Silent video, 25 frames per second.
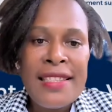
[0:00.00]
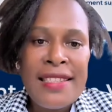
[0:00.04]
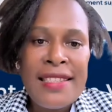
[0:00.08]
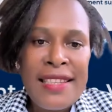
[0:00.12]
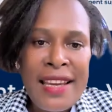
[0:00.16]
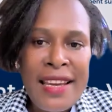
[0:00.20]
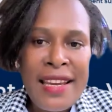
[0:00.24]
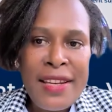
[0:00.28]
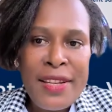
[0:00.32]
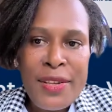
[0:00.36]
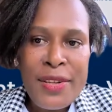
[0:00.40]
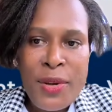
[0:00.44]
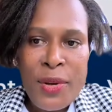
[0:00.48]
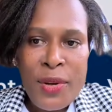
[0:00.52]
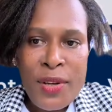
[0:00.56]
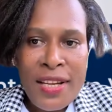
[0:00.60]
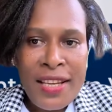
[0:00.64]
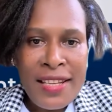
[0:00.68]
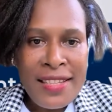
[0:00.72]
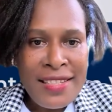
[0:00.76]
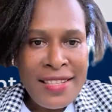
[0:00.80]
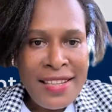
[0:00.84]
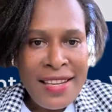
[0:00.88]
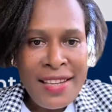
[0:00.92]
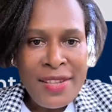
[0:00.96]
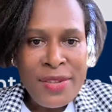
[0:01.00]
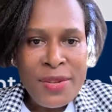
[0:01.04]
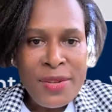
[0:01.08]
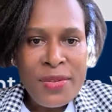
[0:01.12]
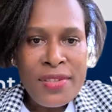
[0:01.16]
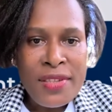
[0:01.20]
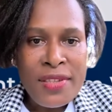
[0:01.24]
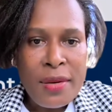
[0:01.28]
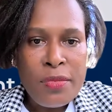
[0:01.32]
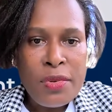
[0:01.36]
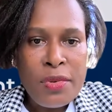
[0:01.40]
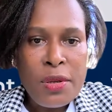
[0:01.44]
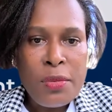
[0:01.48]
Turn your data into
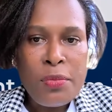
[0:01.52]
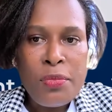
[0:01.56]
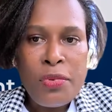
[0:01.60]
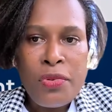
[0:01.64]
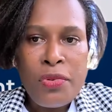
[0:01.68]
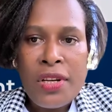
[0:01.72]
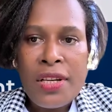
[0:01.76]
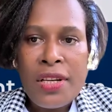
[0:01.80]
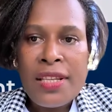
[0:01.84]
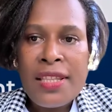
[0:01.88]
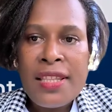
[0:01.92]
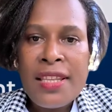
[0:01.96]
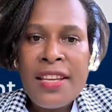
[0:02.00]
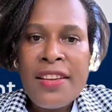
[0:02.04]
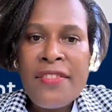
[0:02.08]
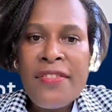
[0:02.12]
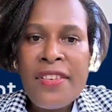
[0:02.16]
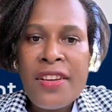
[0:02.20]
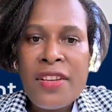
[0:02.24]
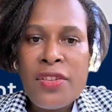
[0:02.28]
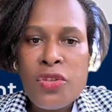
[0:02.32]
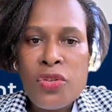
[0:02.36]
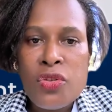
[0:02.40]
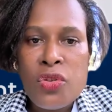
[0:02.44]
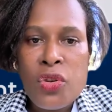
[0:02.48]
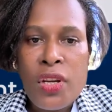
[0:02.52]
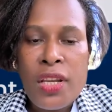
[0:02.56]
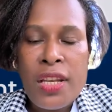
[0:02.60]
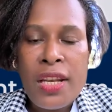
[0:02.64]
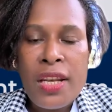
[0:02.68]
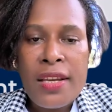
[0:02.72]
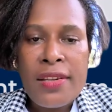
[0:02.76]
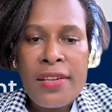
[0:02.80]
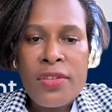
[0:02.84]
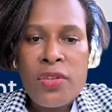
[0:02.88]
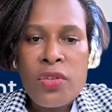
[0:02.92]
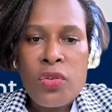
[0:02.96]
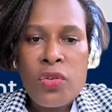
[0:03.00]
something productive and join
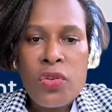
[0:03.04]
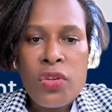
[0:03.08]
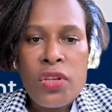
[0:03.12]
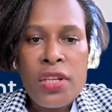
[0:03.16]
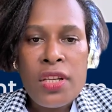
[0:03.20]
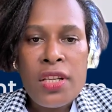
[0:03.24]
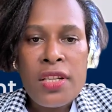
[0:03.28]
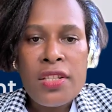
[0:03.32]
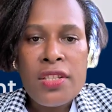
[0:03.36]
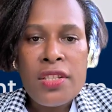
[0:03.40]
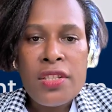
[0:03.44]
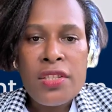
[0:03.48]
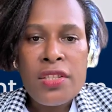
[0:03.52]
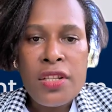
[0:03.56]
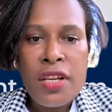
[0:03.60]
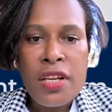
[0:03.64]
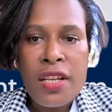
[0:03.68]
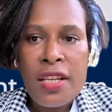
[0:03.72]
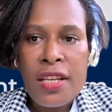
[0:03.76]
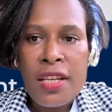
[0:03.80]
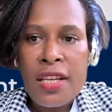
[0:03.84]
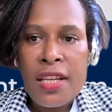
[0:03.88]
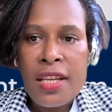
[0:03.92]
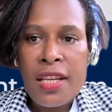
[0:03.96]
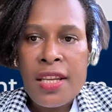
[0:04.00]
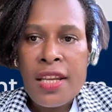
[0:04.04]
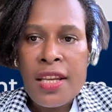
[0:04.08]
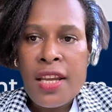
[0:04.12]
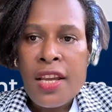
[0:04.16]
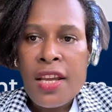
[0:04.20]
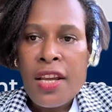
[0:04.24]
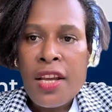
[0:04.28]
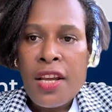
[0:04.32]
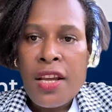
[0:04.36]
us on this journey